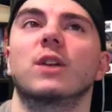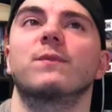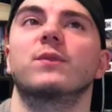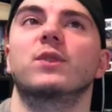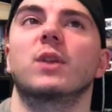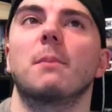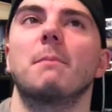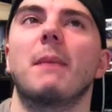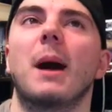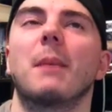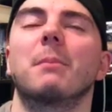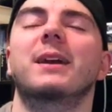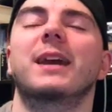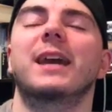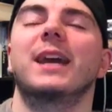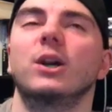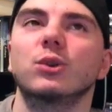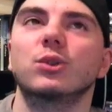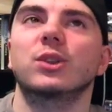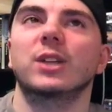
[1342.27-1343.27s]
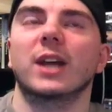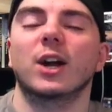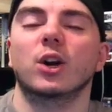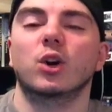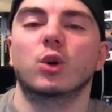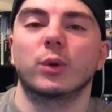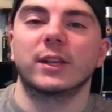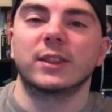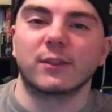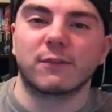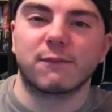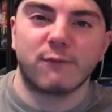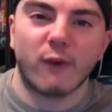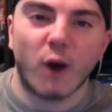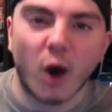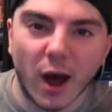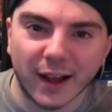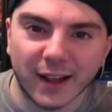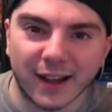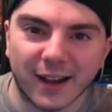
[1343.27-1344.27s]
The mum killed the uncle in the
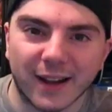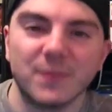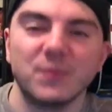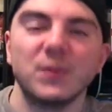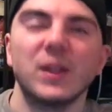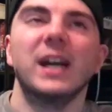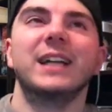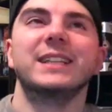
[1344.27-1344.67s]
fire.